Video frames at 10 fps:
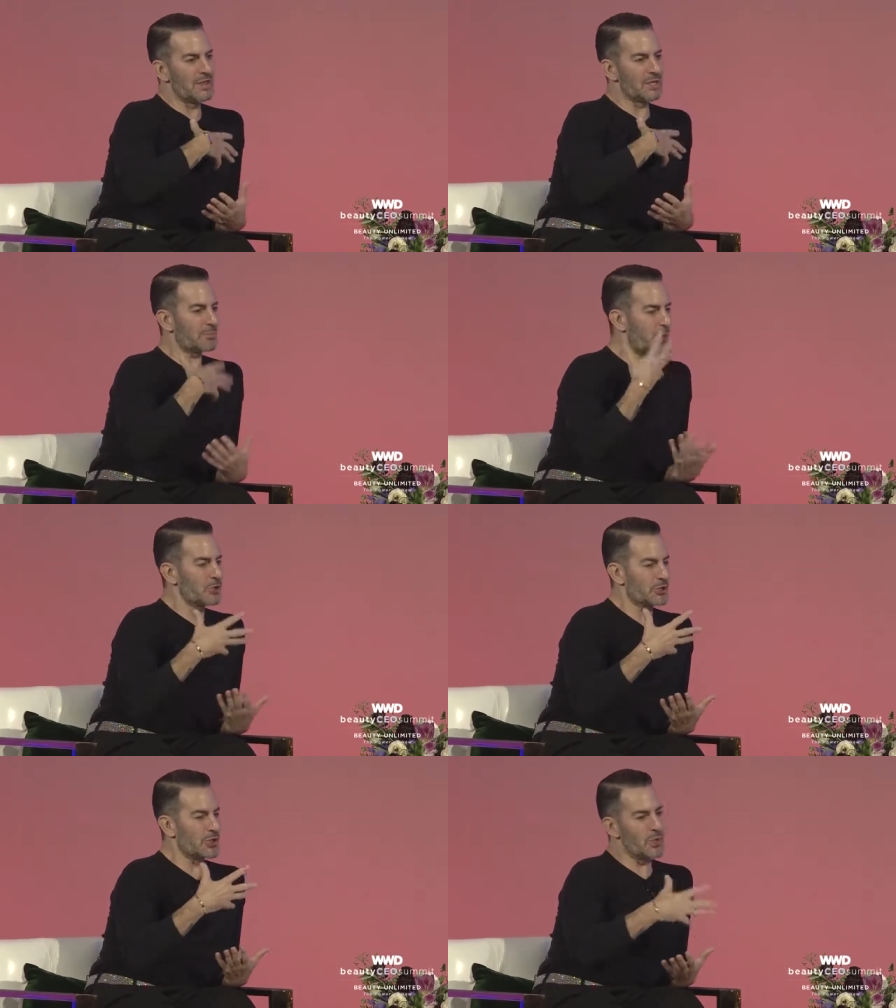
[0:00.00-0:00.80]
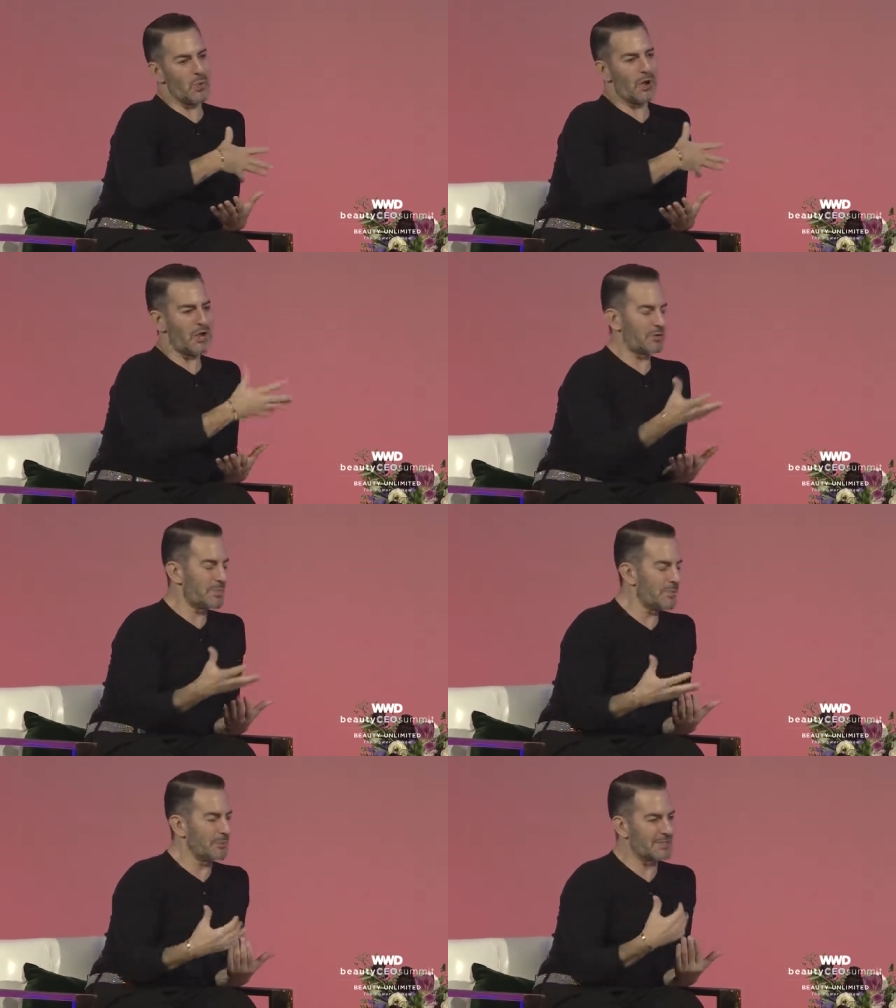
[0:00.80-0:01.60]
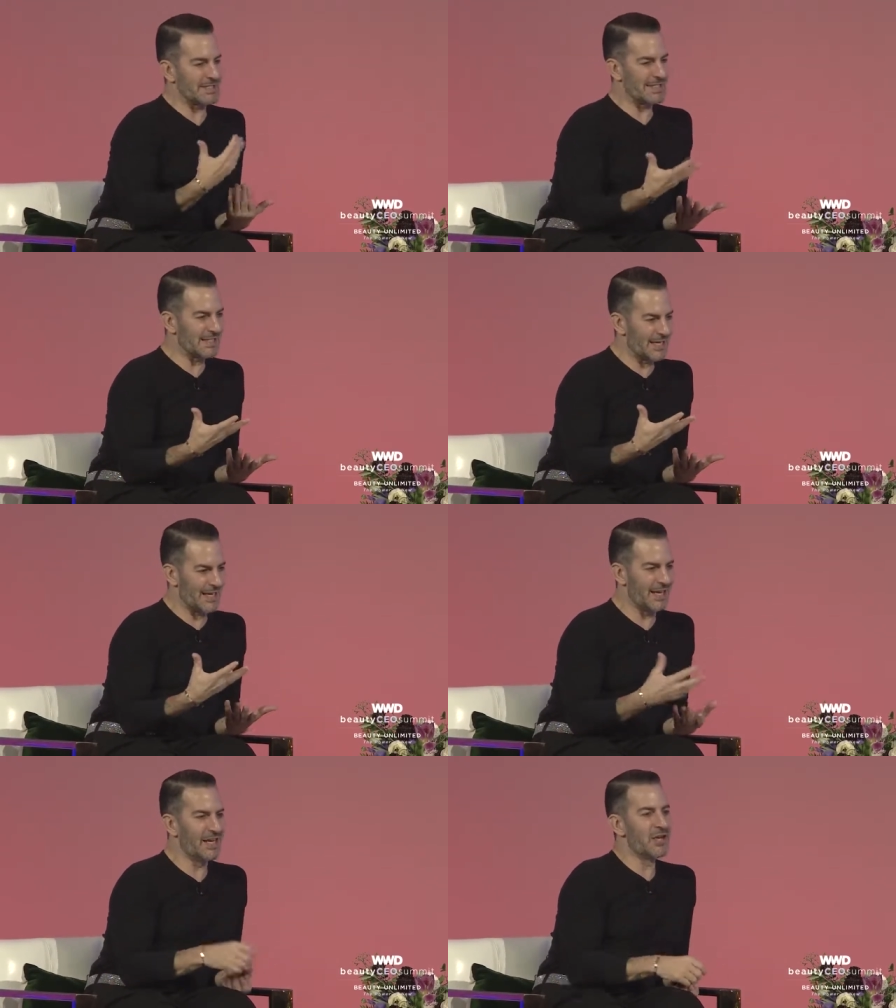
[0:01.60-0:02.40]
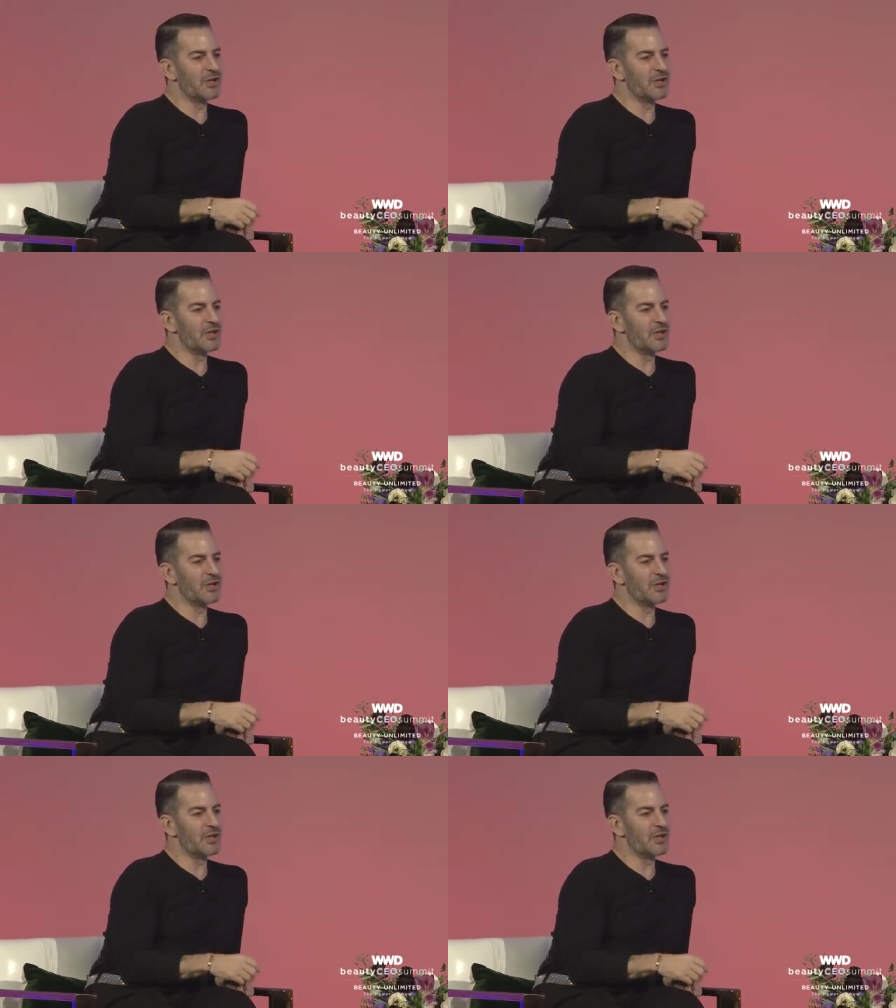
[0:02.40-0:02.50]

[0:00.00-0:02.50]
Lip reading: this person you want other people to see,